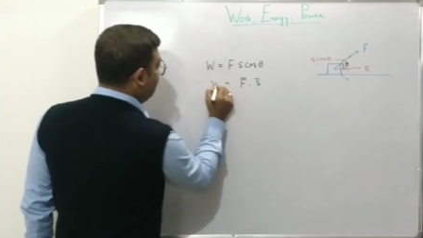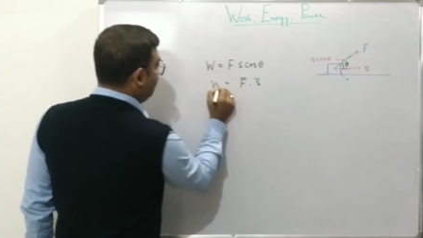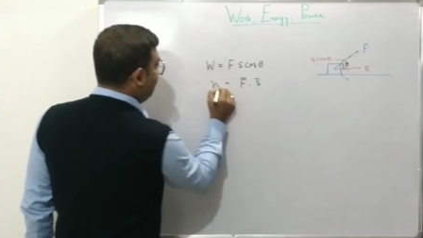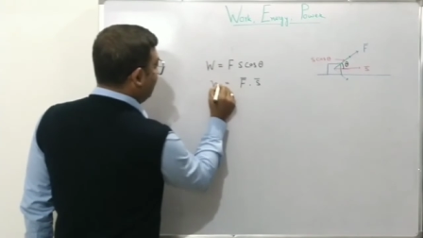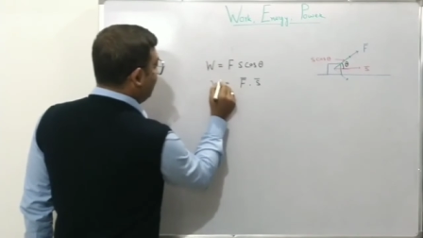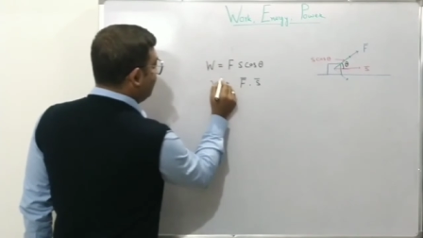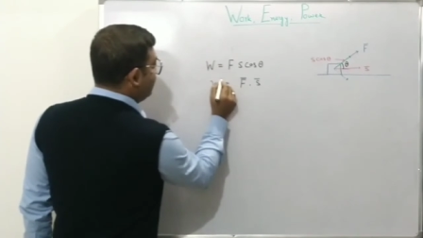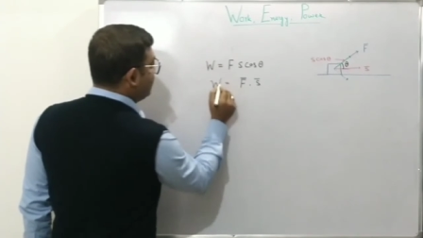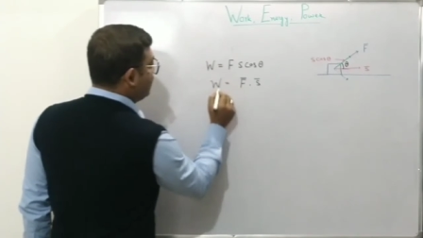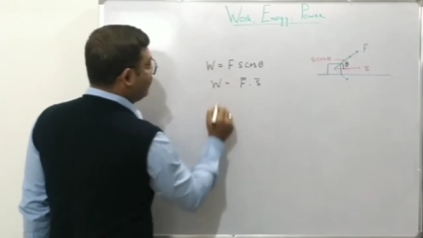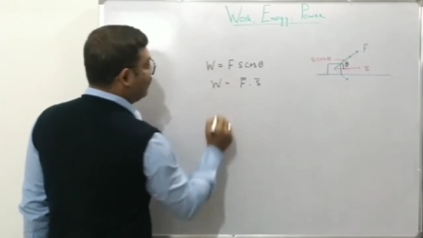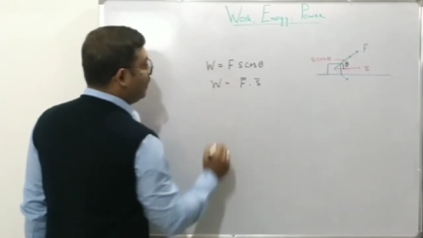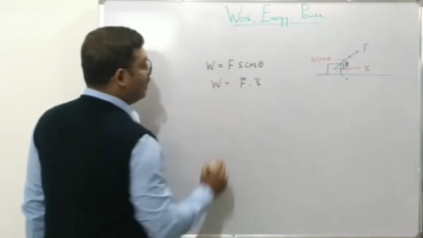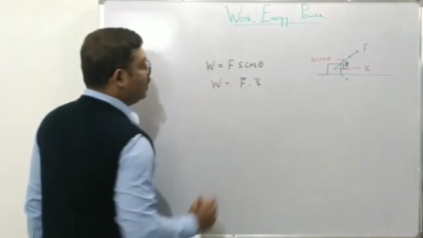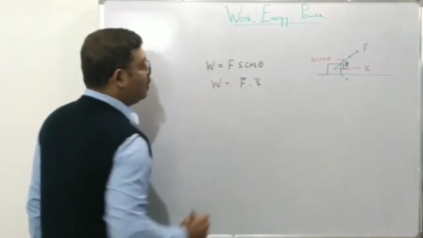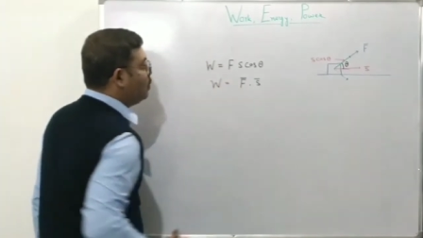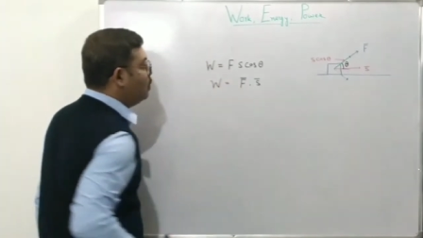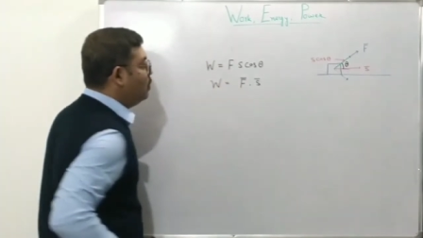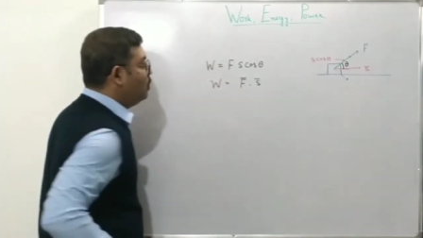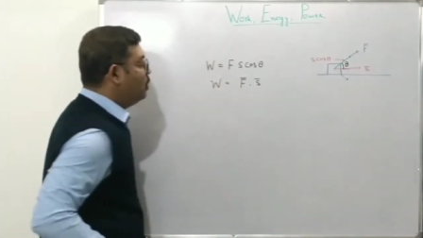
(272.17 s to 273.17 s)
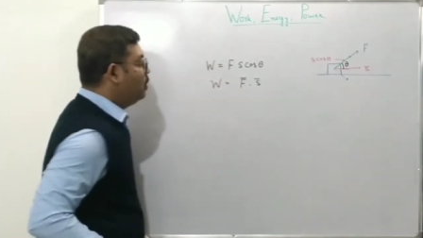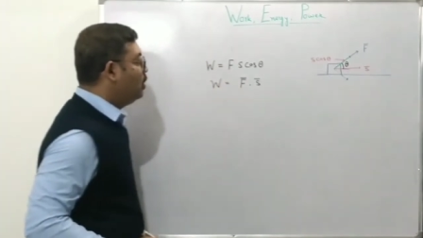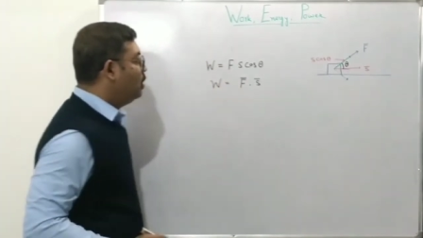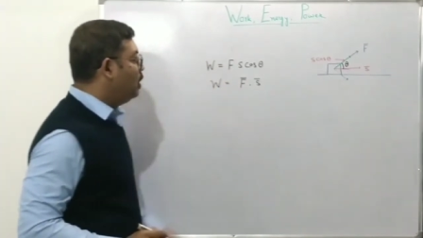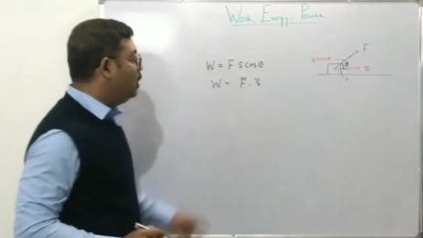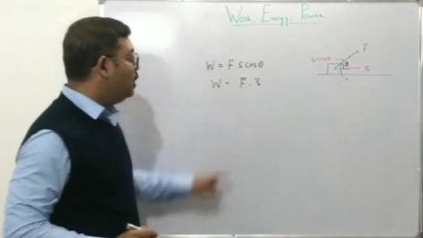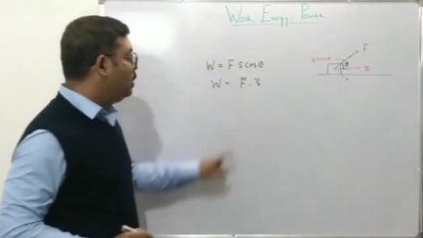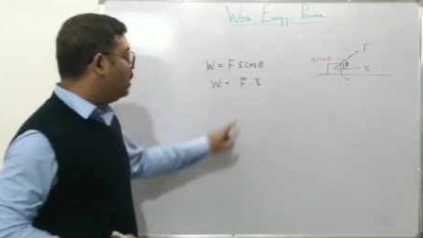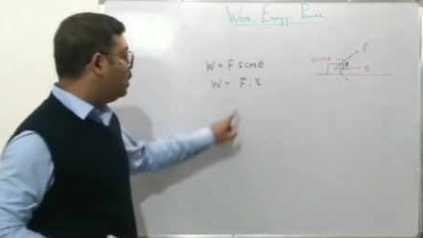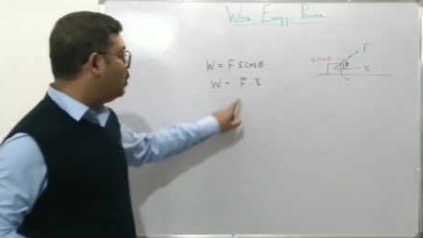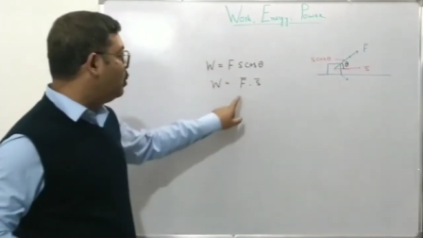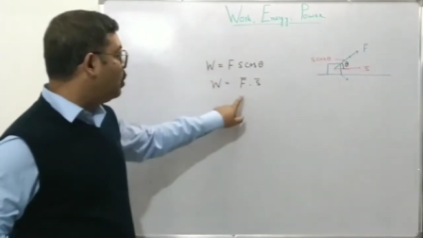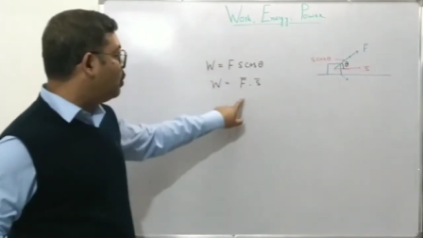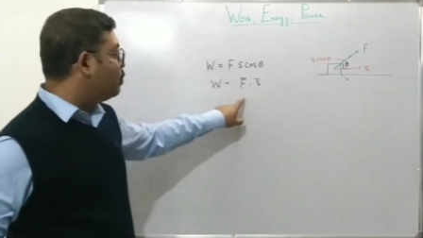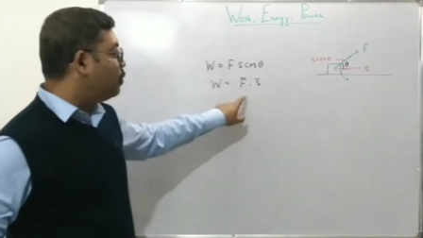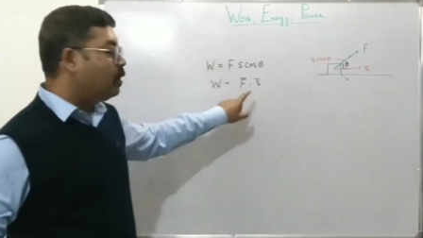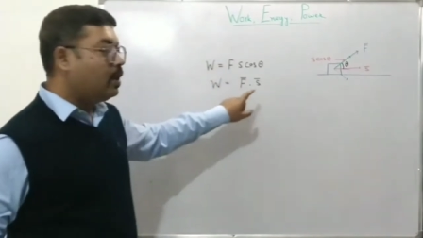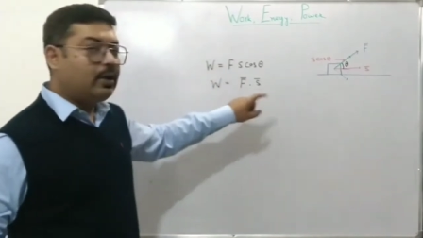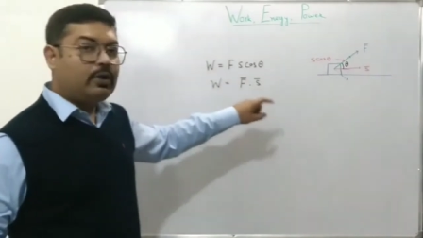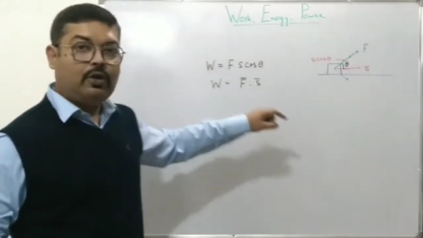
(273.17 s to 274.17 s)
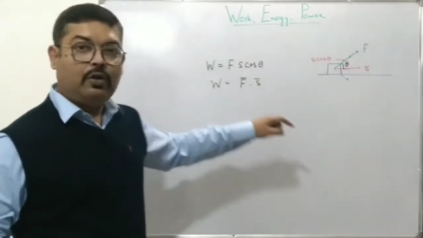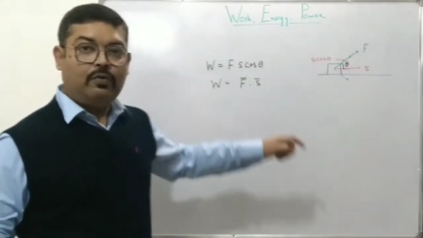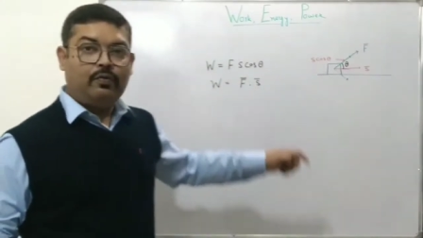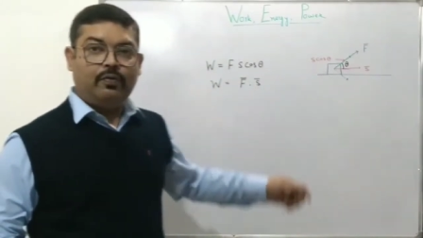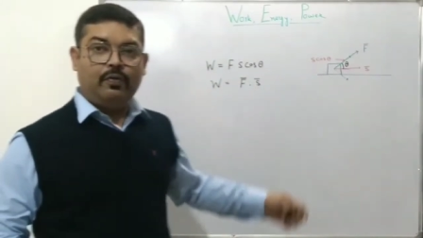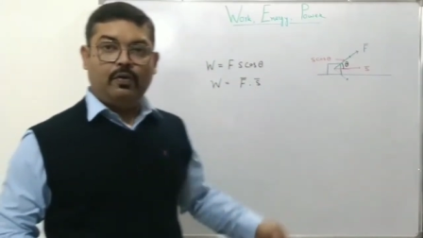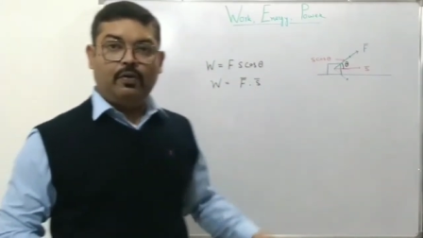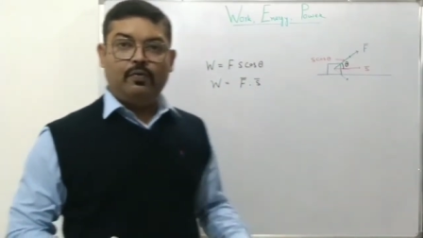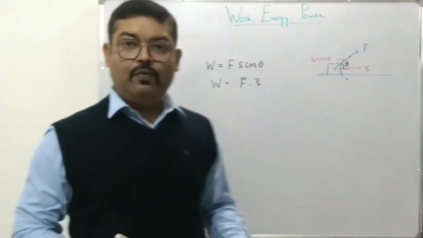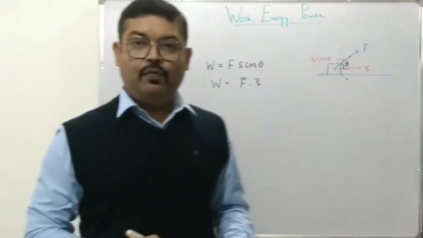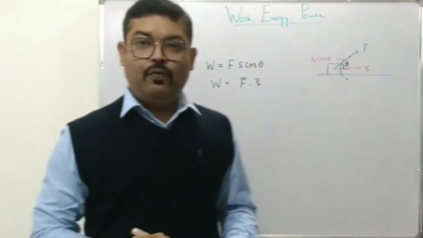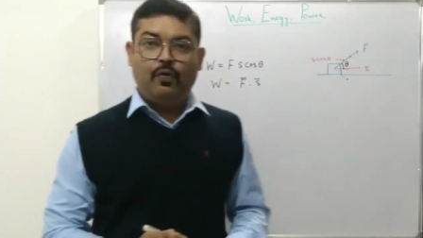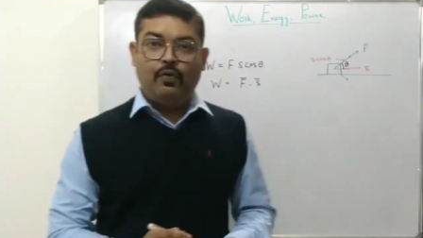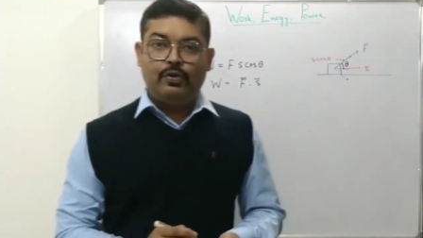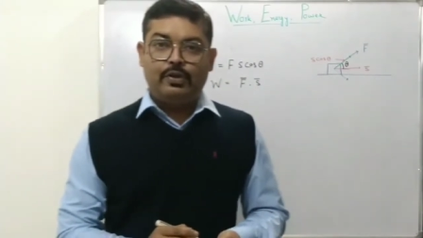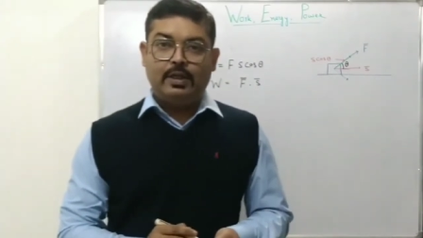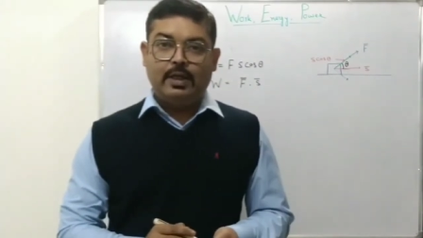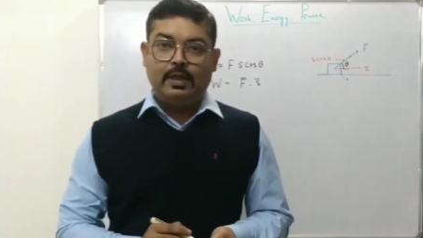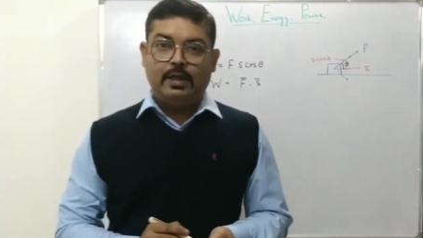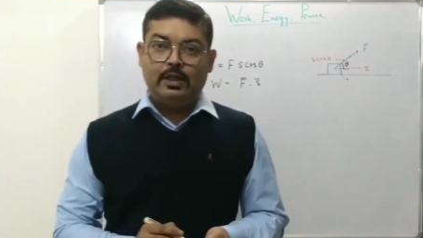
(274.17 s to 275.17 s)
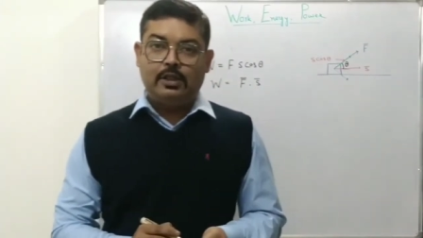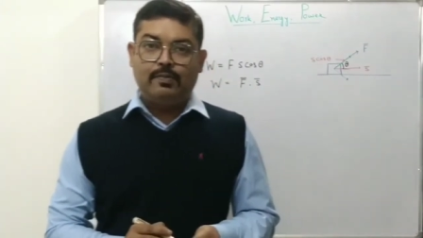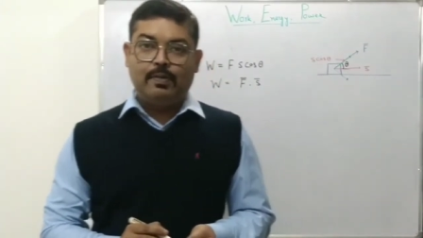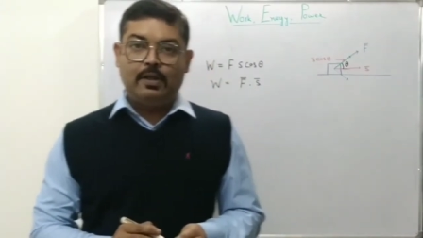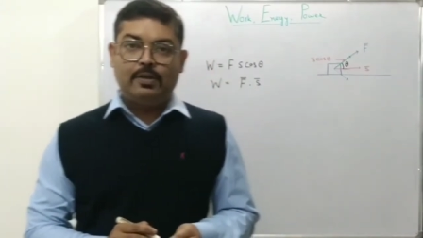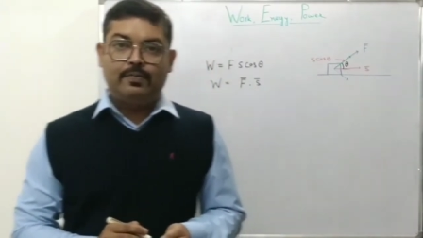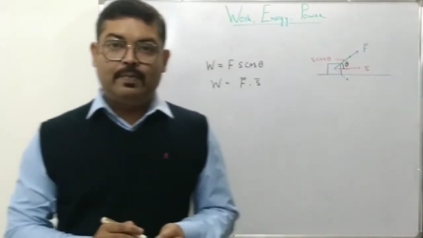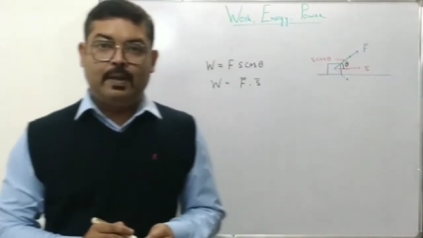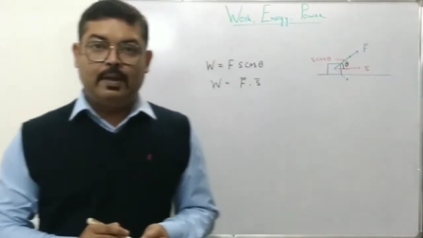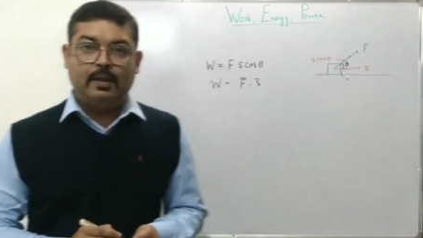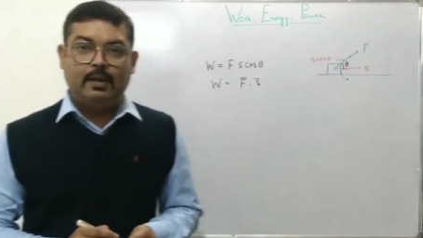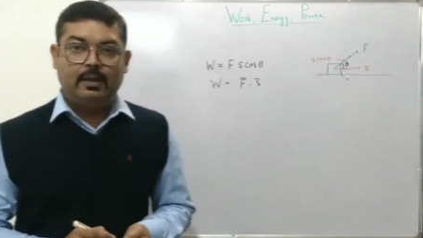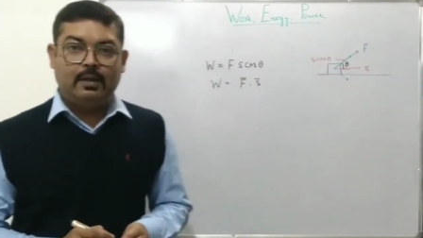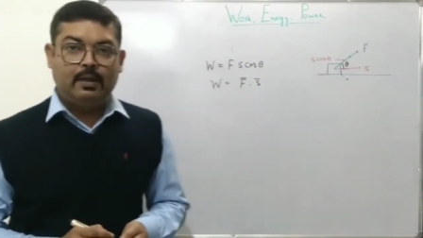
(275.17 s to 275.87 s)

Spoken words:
is equal to the dot product of force and displacement,